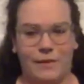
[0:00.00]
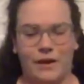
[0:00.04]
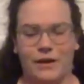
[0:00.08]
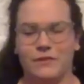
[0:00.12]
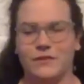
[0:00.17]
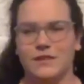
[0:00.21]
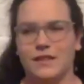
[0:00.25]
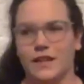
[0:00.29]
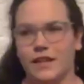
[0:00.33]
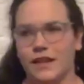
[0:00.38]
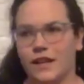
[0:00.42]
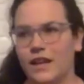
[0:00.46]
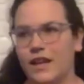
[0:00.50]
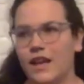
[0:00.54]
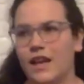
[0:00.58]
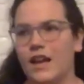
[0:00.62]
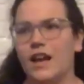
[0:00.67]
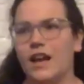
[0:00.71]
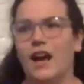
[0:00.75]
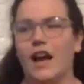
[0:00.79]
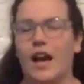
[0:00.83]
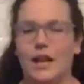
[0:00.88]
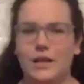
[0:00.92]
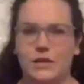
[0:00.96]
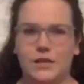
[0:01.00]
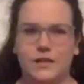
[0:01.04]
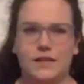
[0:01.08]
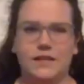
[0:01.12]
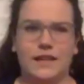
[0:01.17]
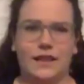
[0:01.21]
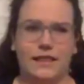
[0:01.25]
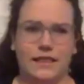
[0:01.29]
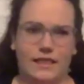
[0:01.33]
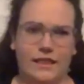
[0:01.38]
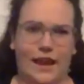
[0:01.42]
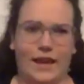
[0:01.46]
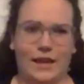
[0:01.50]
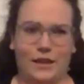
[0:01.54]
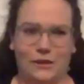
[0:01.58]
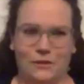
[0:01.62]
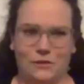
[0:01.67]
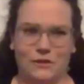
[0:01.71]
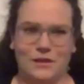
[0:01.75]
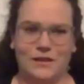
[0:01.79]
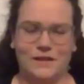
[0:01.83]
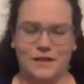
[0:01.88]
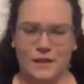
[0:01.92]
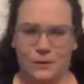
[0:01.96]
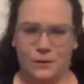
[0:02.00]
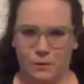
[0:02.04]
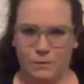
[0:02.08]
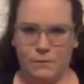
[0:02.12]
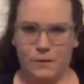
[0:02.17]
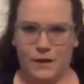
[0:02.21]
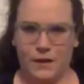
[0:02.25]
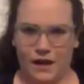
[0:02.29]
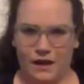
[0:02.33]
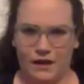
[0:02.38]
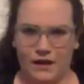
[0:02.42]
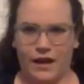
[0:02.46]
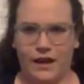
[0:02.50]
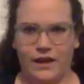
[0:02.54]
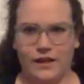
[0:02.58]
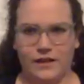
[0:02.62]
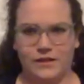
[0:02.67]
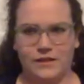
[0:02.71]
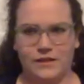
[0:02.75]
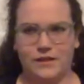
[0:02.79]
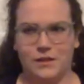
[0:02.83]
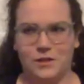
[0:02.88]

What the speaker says: I was like, I just said thank you because they were being nice.